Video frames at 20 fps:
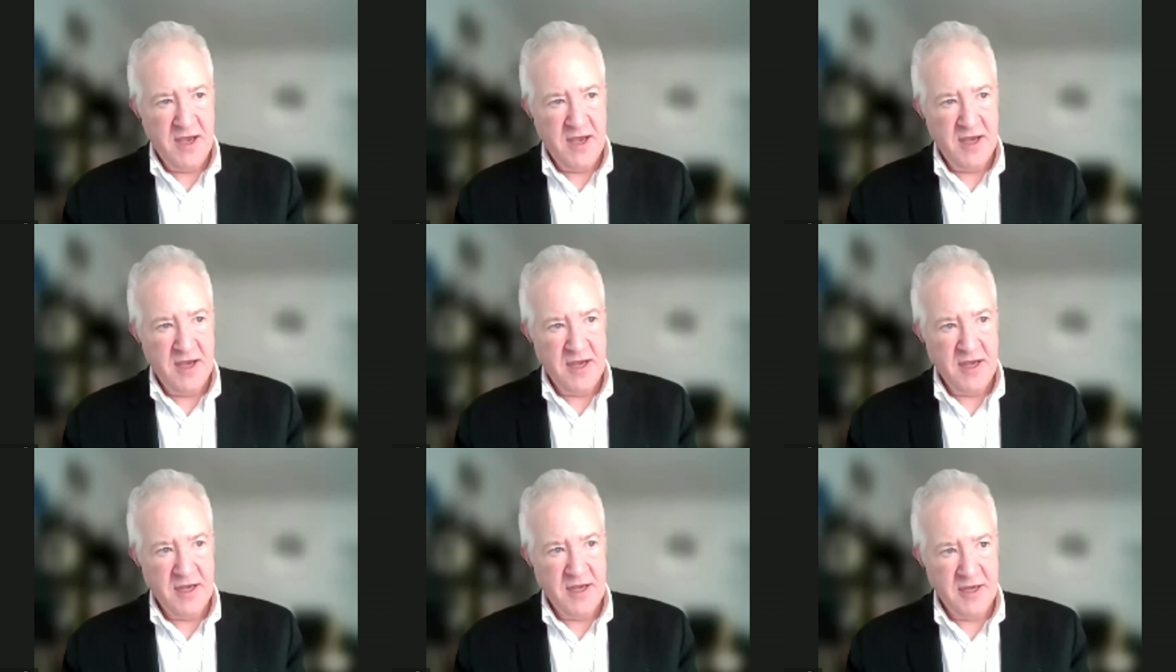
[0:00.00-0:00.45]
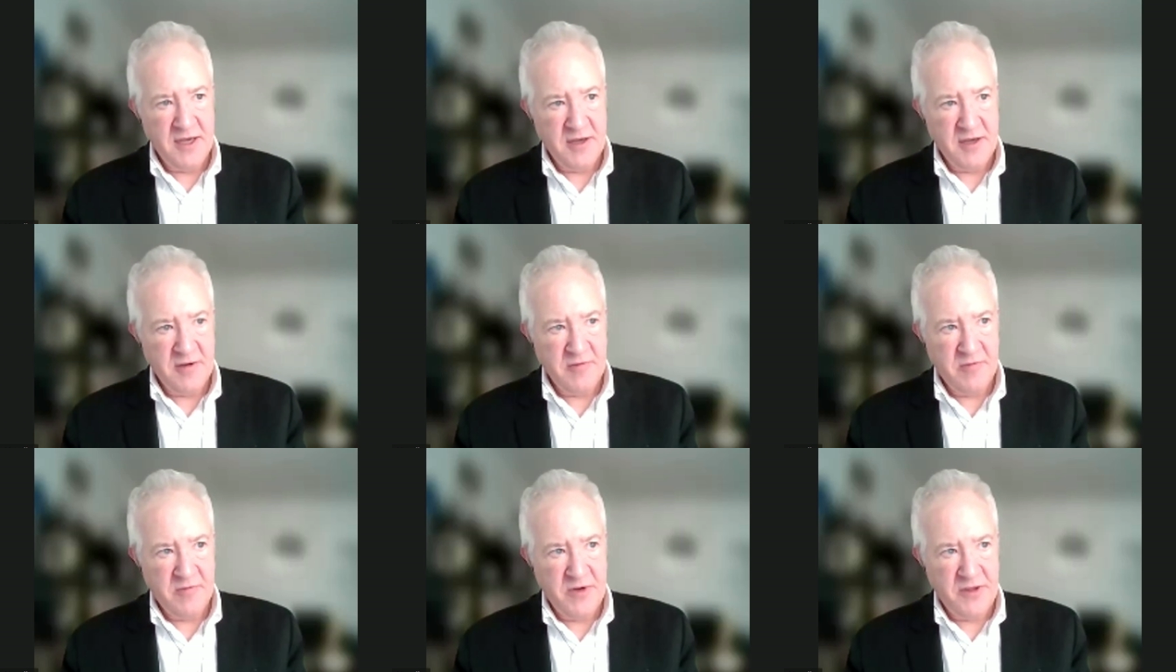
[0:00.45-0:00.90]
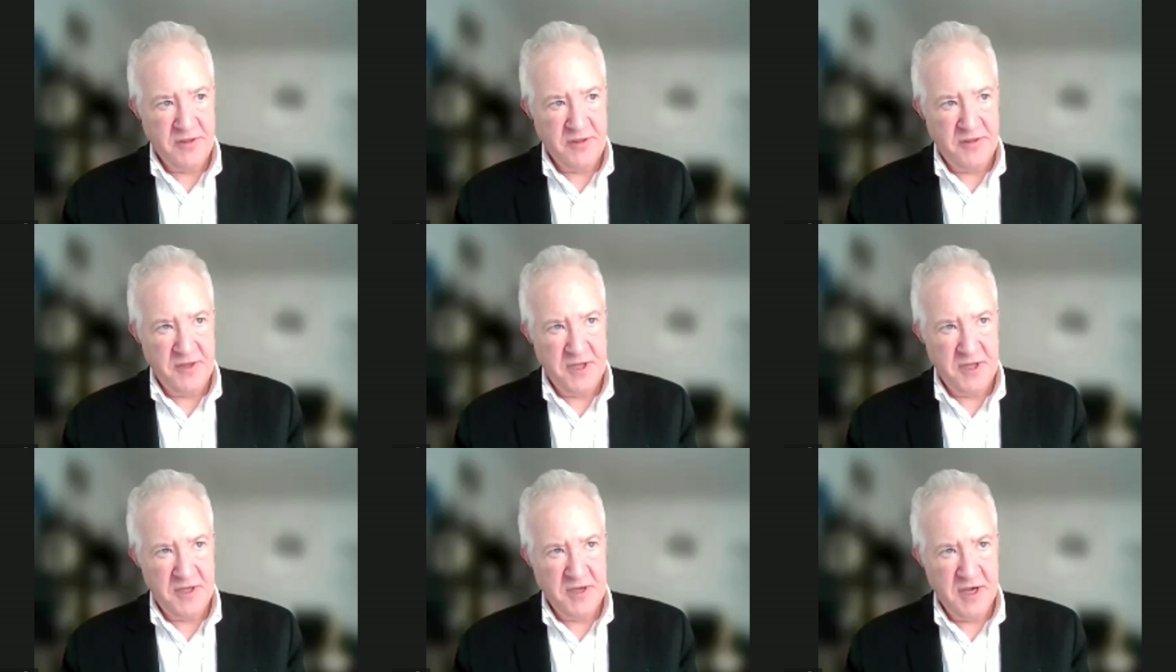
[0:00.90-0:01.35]
uh, with
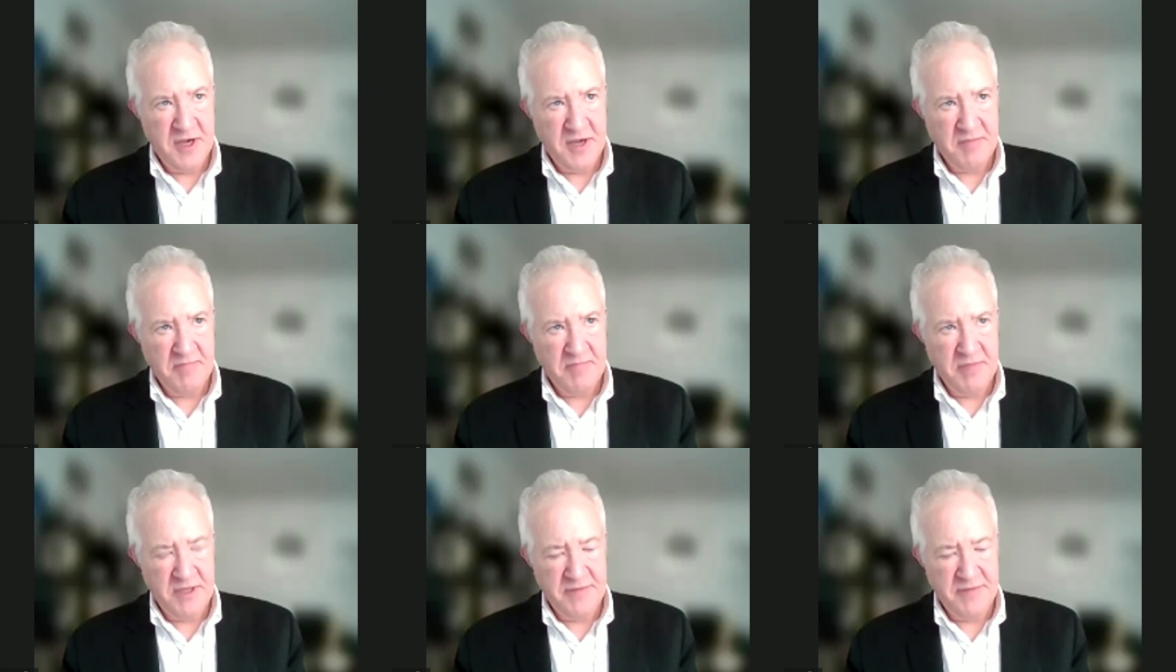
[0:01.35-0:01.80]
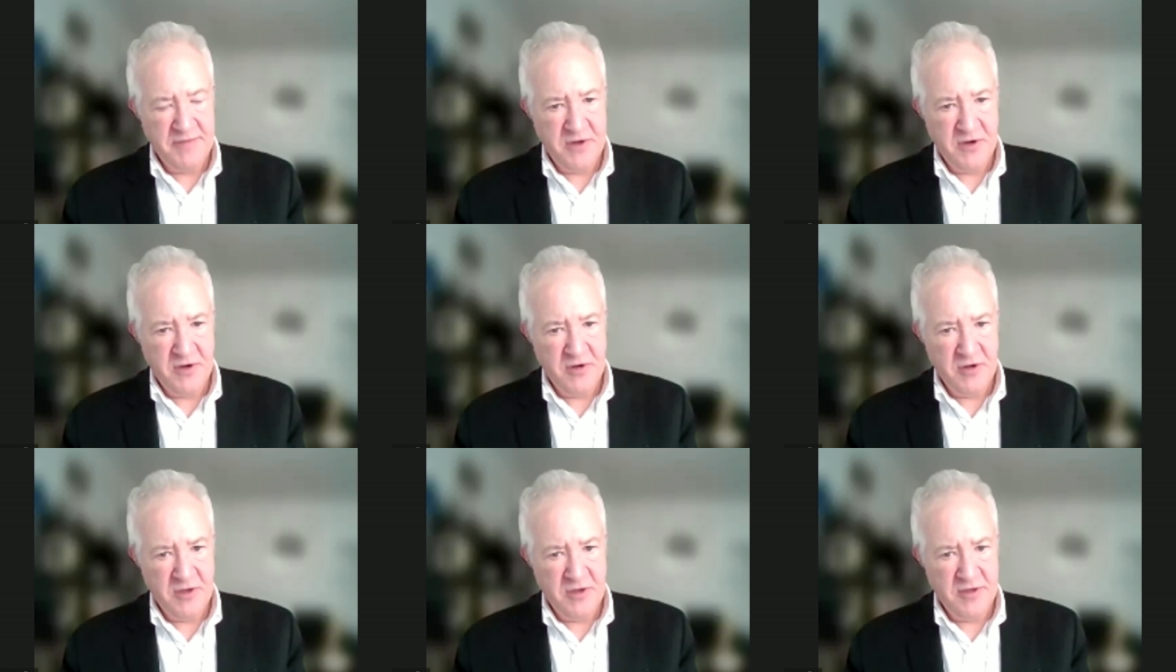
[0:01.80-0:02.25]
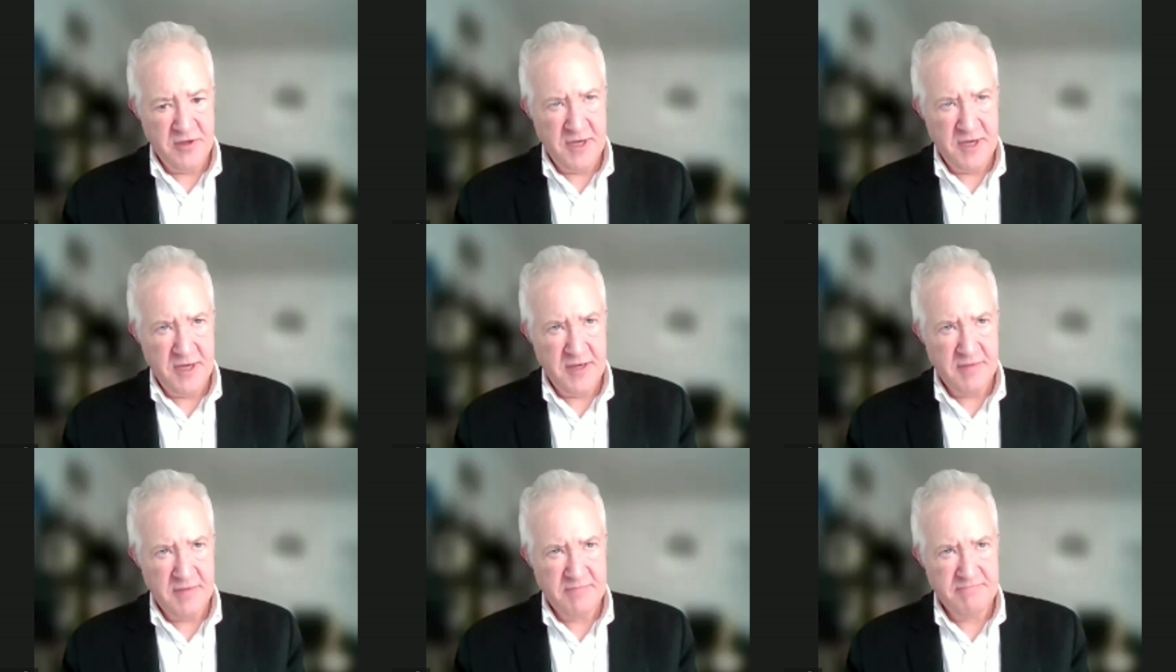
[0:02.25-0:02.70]
the, I believe they're called
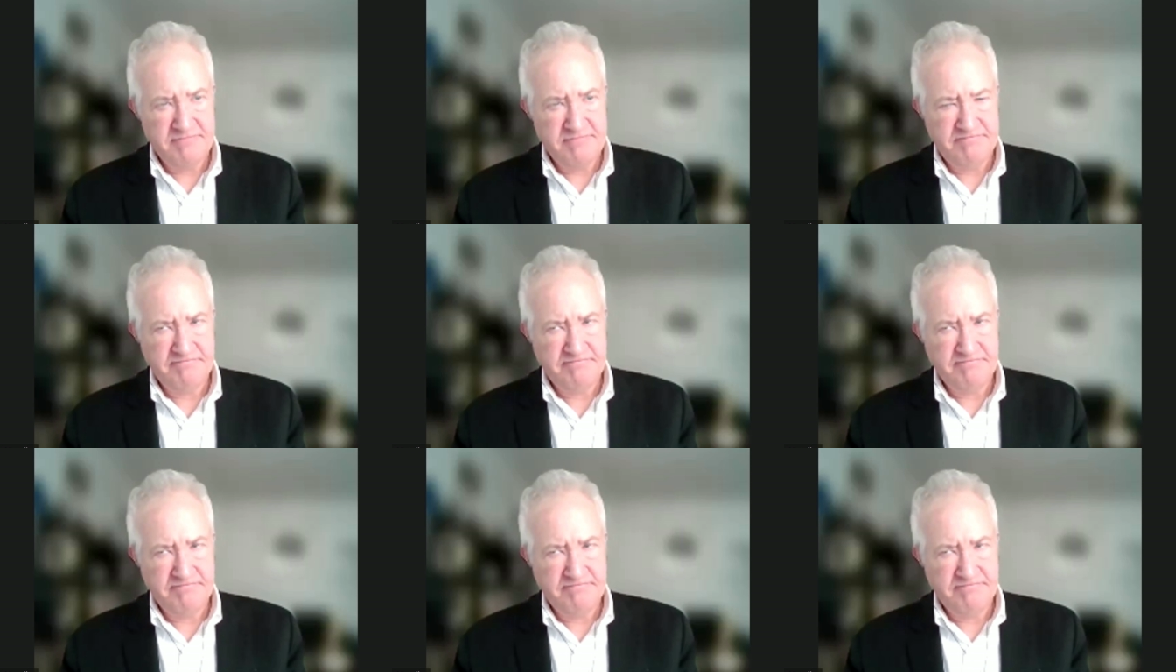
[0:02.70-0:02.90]
uh,